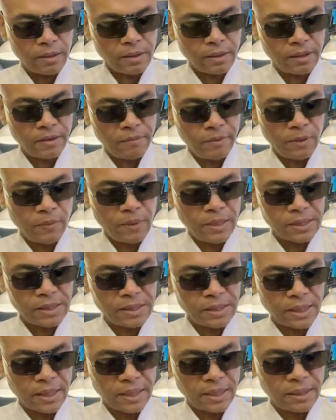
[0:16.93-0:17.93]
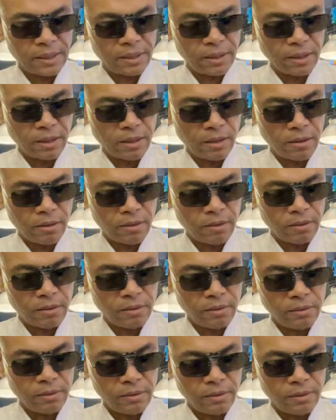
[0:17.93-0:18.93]
Give me 1 second, y'all.
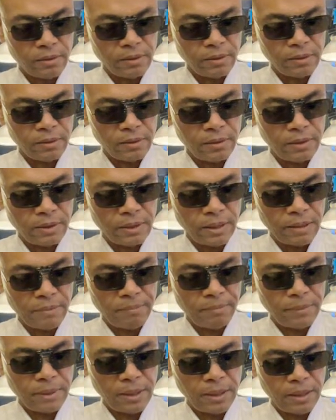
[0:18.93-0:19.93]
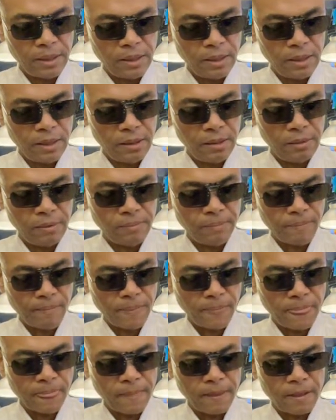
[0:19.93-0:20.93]
Let me
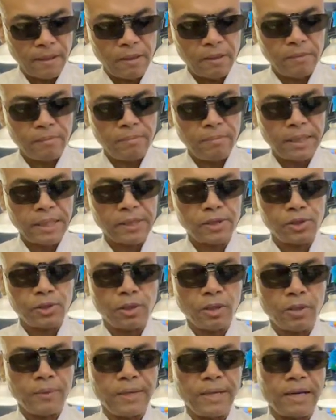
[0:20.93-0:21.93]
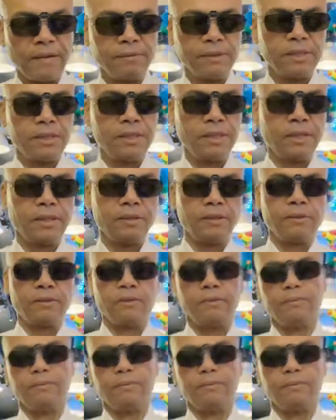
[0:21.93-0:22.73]
make sure we have a signal.